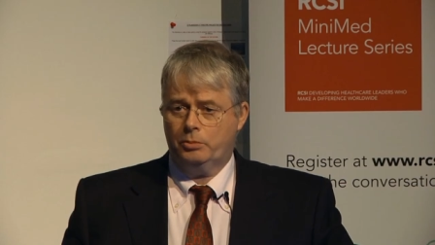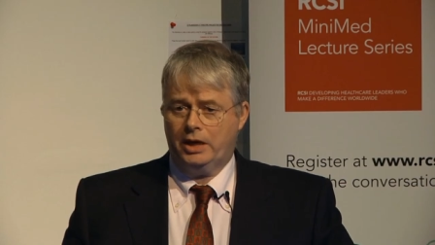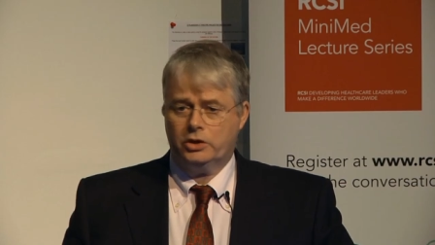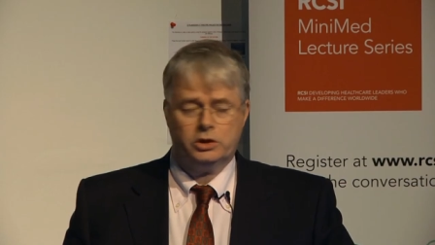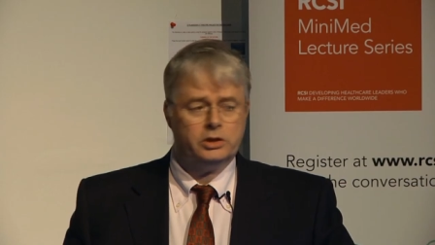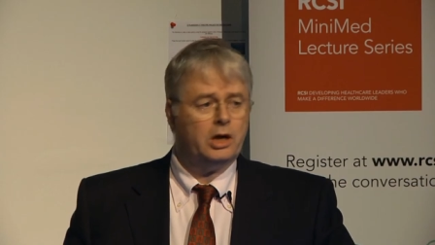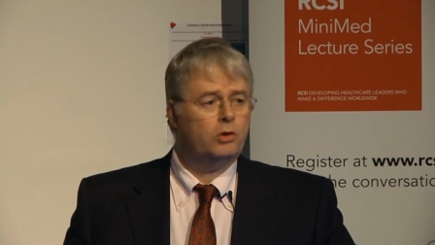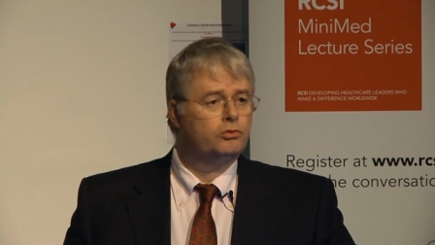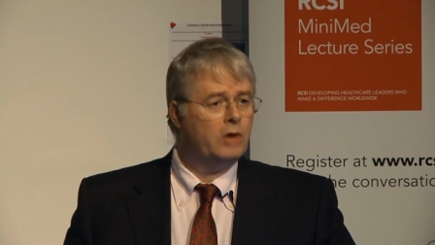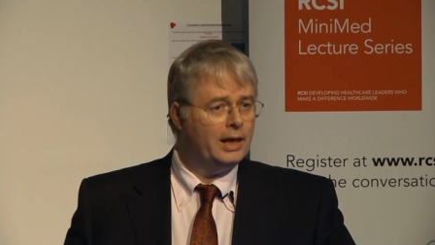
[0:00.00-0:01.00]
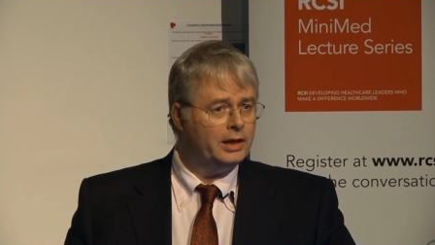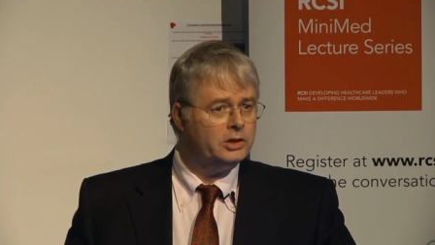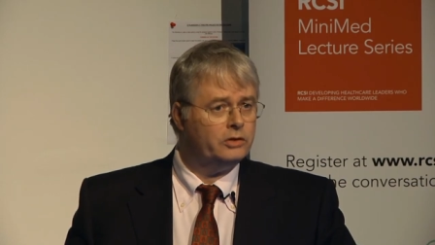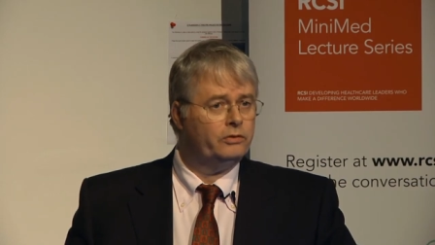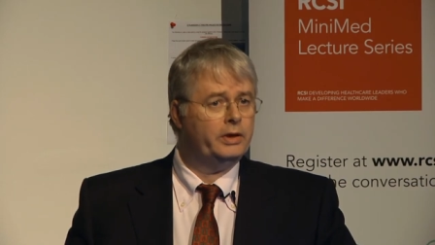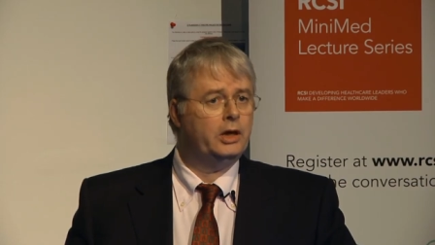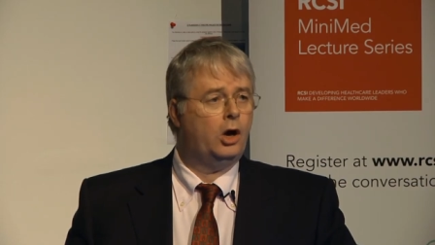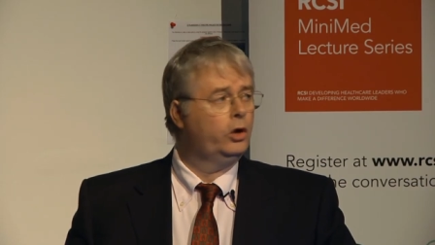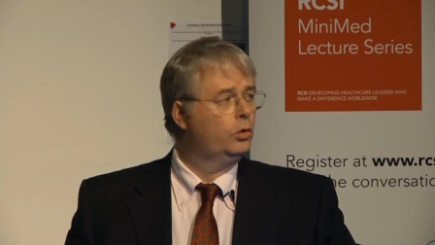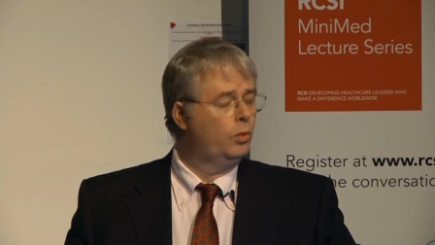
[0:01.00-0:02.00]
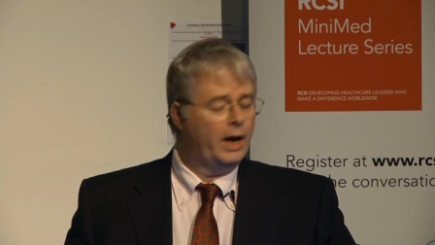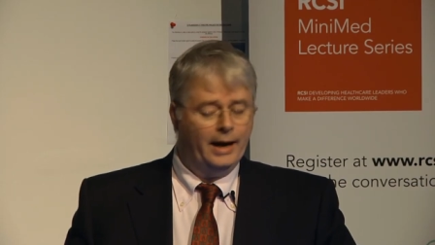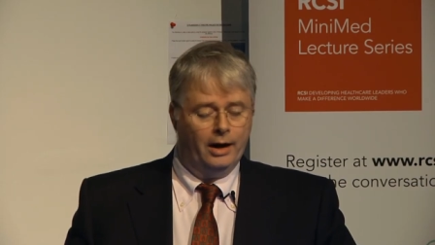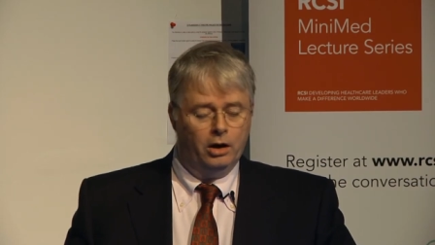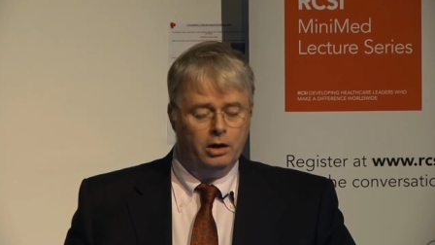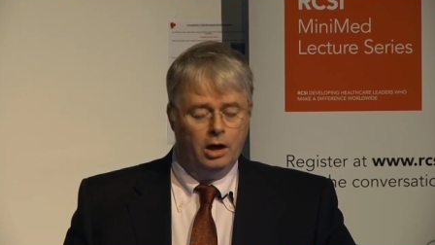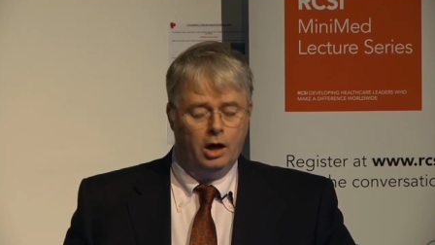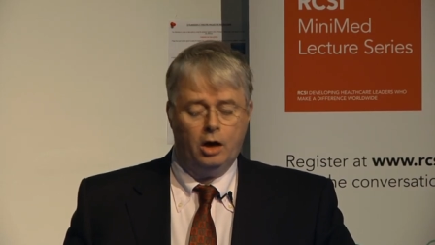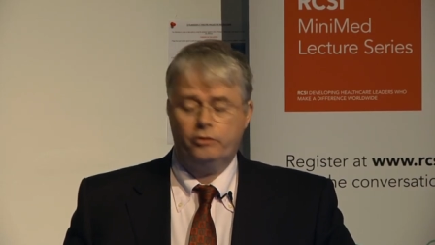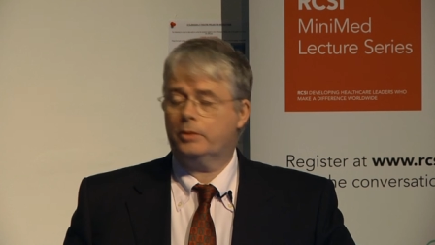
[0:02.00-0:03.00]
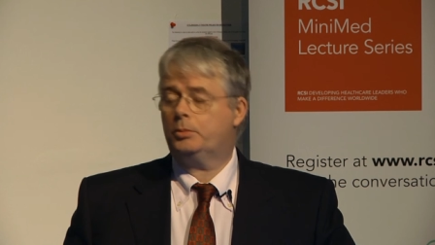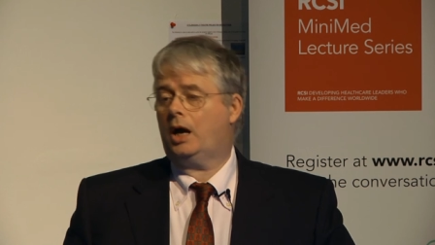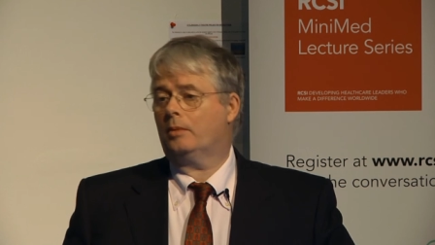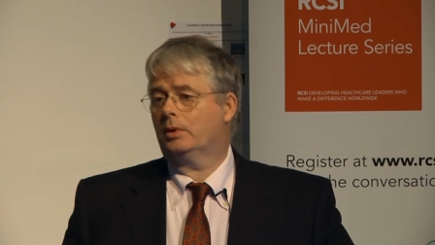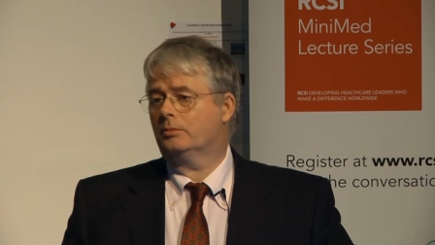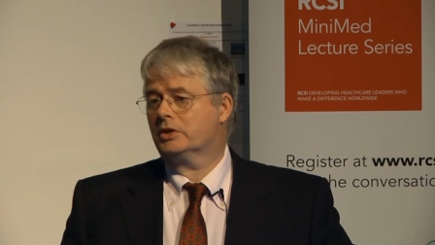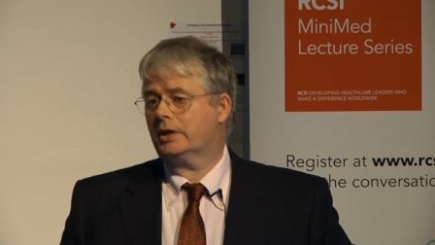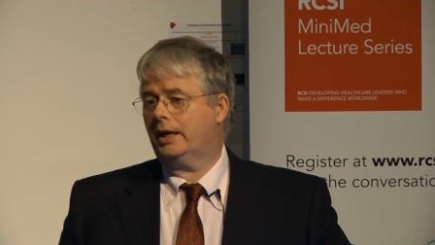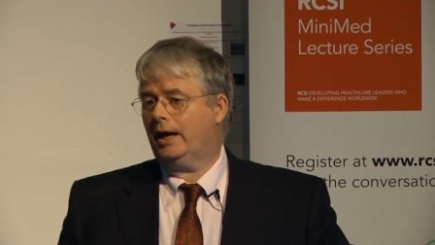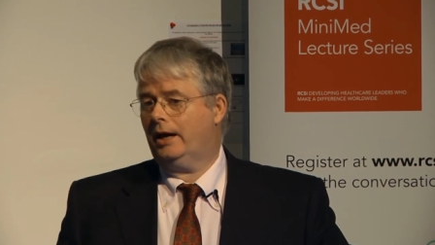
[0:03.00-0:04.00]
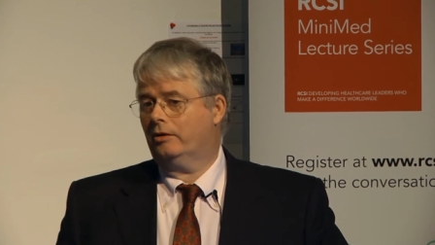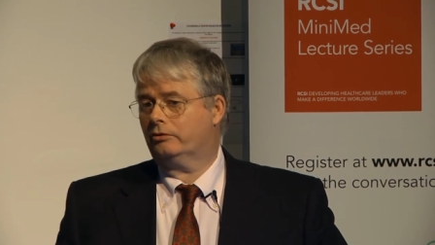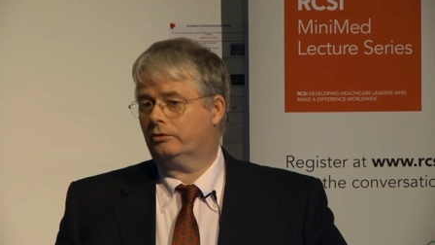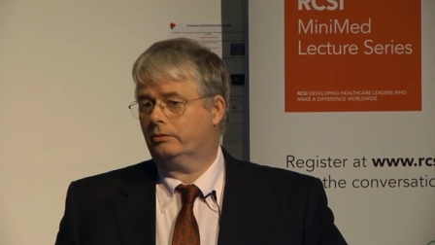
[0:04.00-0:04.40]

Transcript: Patients are relatively unaware of the problems they have.